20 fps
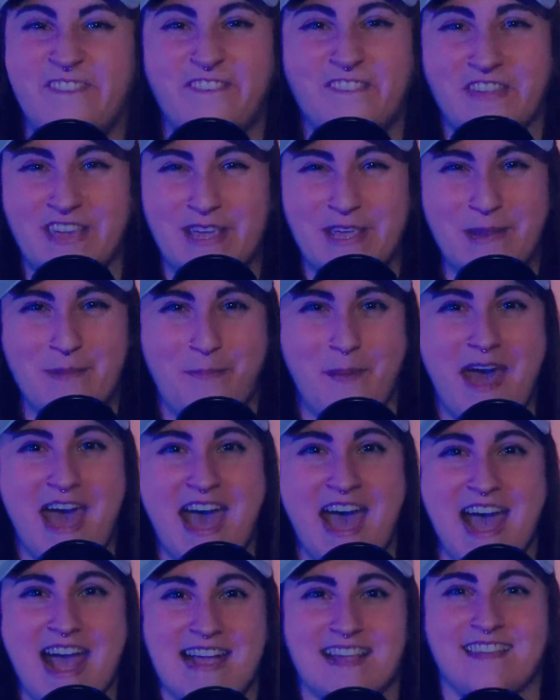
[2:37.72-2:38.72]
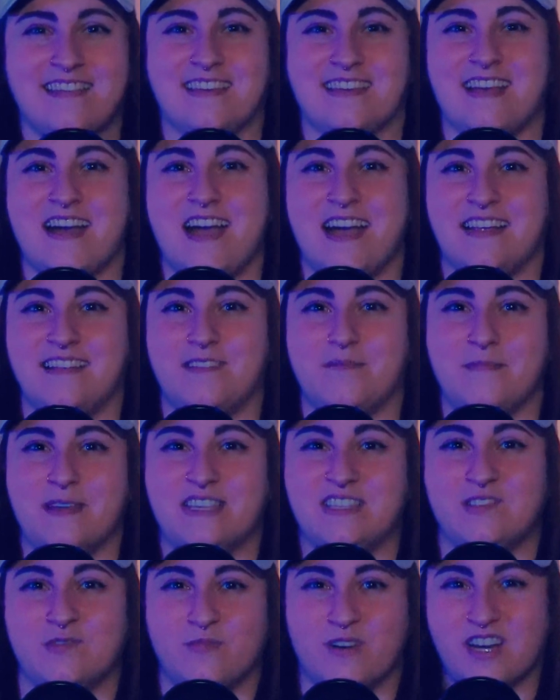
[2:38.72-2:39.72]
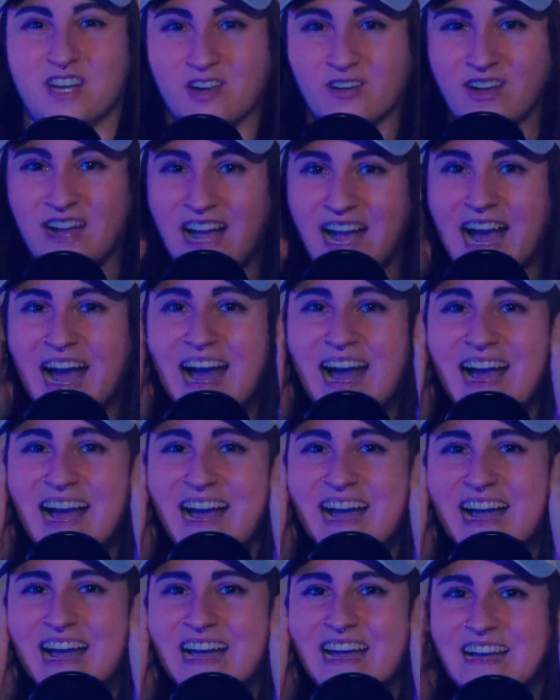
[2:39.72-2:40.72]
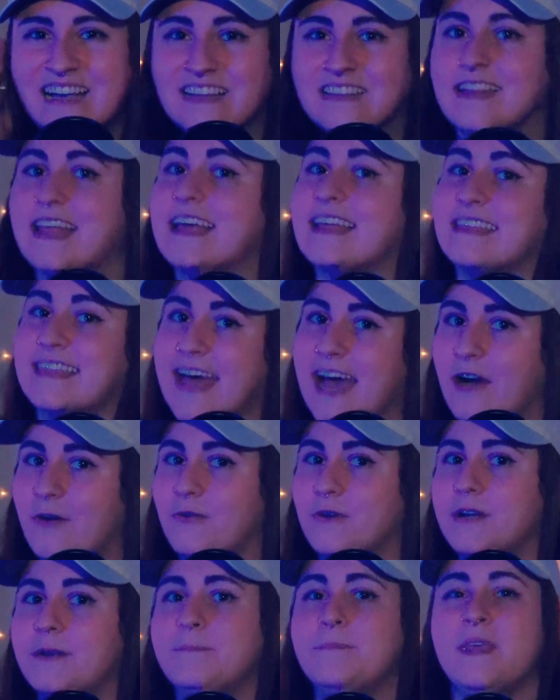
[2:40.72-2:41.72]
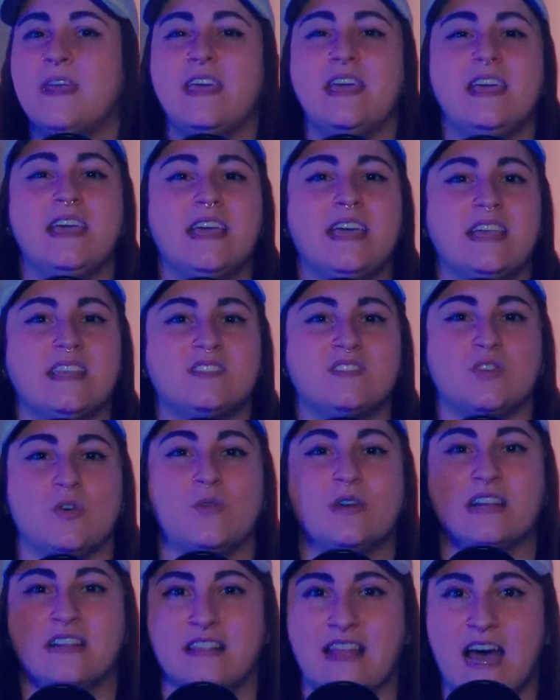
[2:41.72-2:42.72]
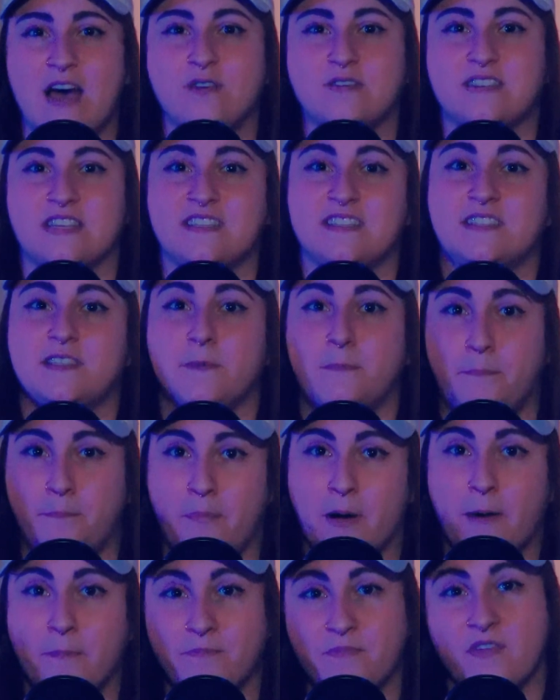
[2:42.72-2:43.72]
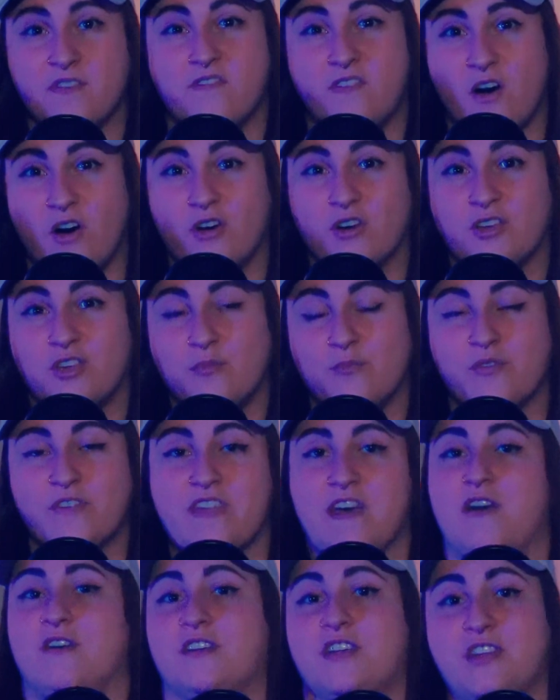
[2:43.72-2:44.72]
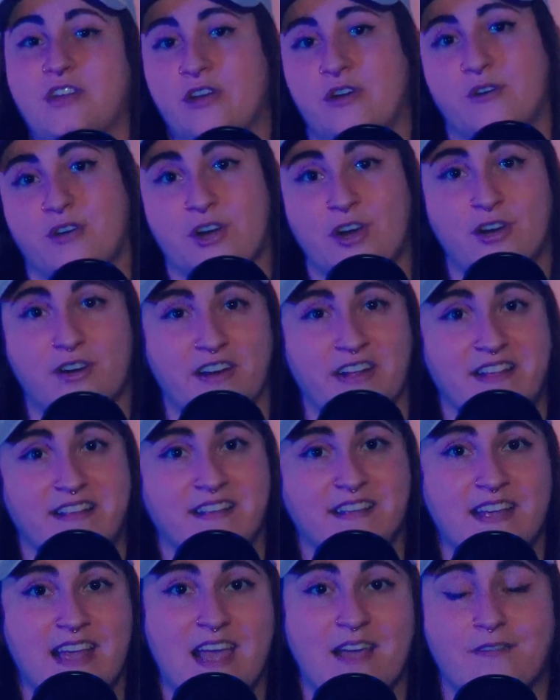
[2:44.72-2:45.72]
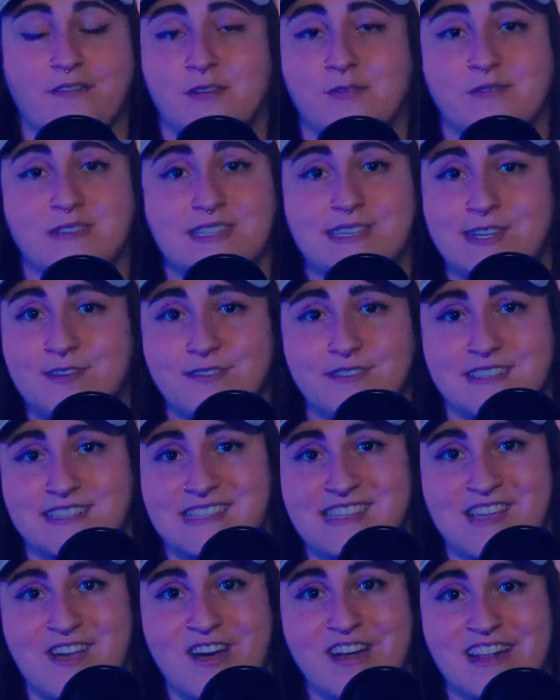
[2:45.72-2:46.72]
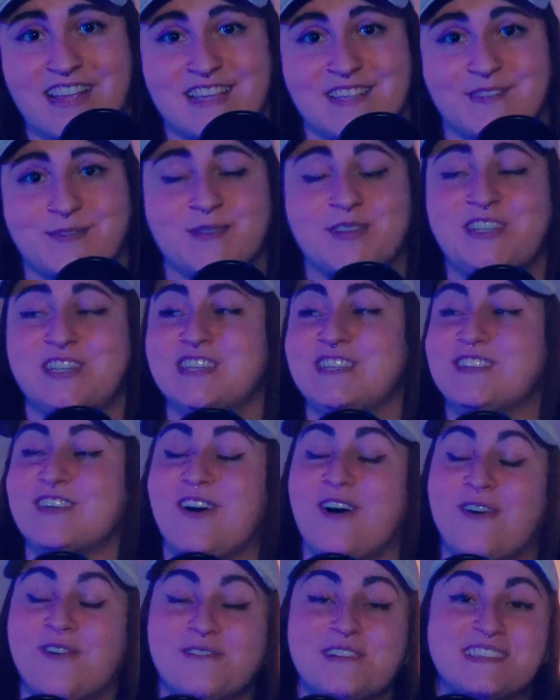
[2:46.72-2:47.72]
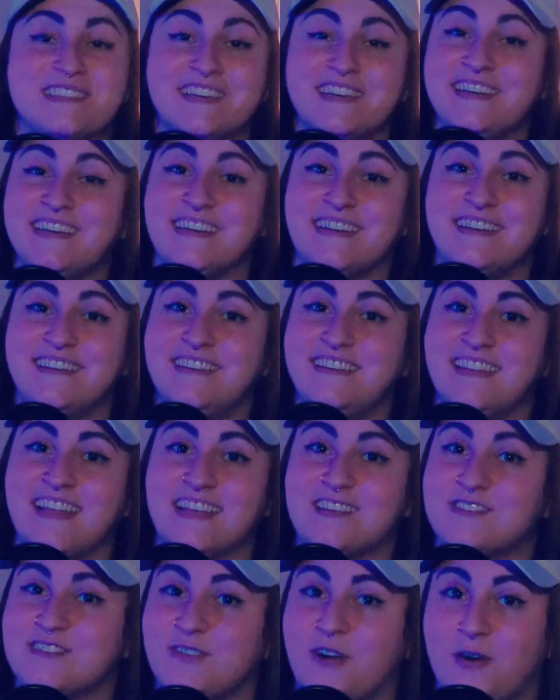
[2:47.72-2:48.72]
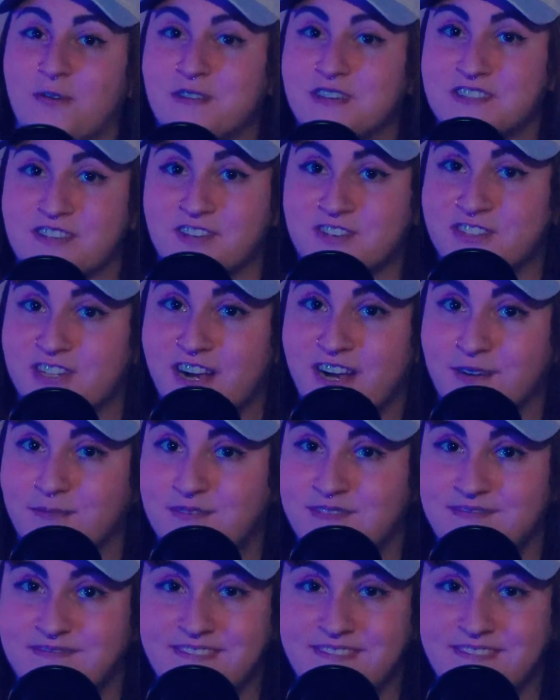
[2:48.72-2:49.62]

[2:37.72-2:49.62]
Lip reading: feedback, the kind that makes you want to go ah, like that one. So it allows us to bump the volume without, hurting everyone's ears in the audience, which is always good. That's always our job,